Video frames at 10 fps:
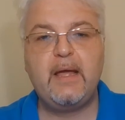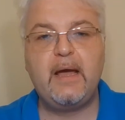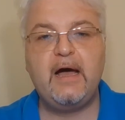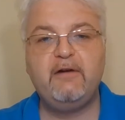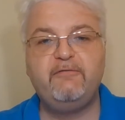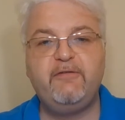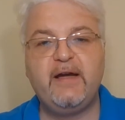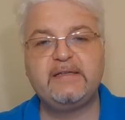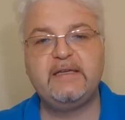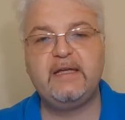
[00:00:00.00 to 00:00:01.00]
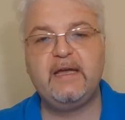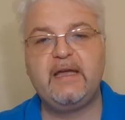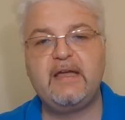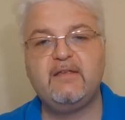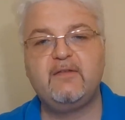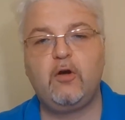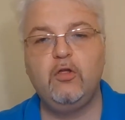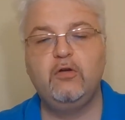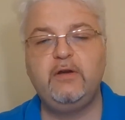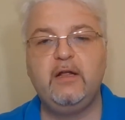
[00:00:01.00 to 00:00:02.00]
are fighting against
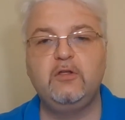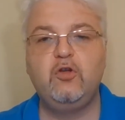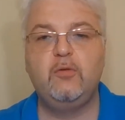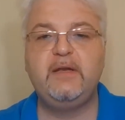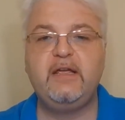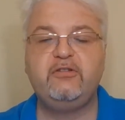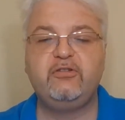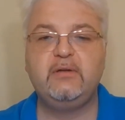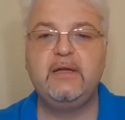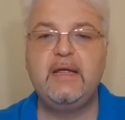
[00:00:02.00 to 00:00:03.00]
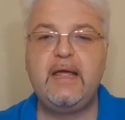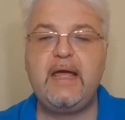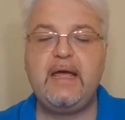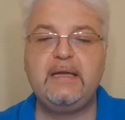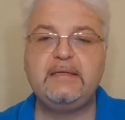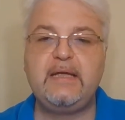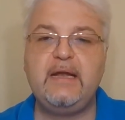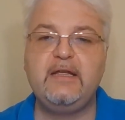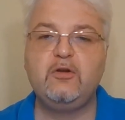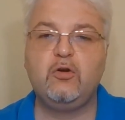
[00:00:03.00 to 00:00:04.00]
colonial domination and
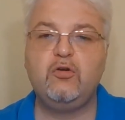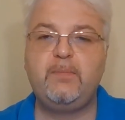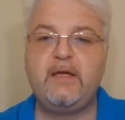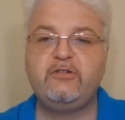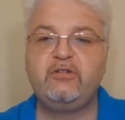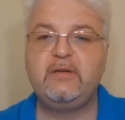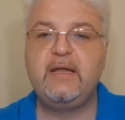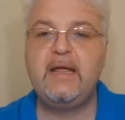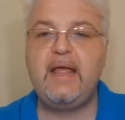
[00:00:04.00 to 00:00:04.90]
alien occupation